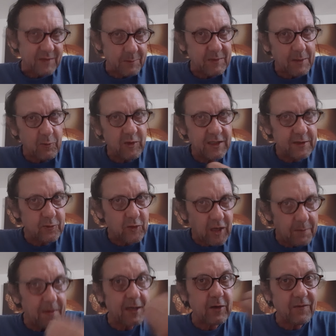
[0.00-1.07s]
need to
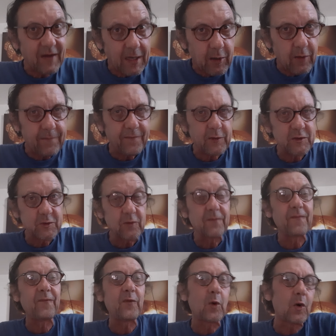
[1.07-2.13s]
come out of our comfort zone
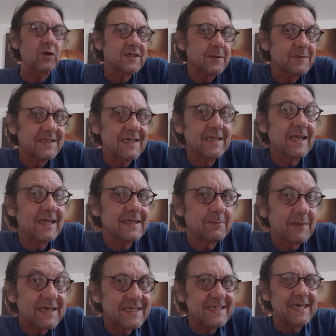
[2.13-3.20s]
for something that
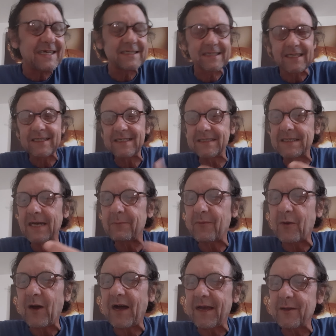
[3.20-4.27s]
makes sense, that is
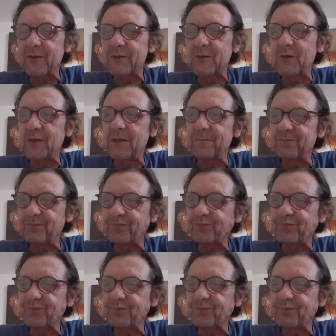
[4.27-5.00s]
for our highest good.